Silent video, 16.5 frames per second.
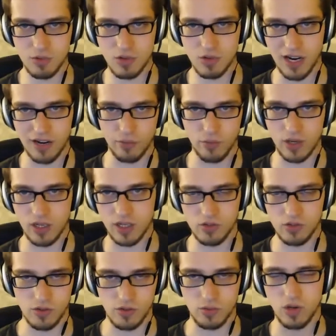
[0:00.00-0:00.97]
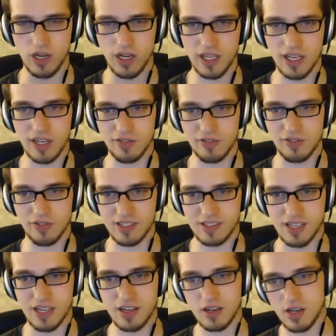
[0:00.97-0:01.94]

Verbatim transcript: track of what goes with what, and if I decide,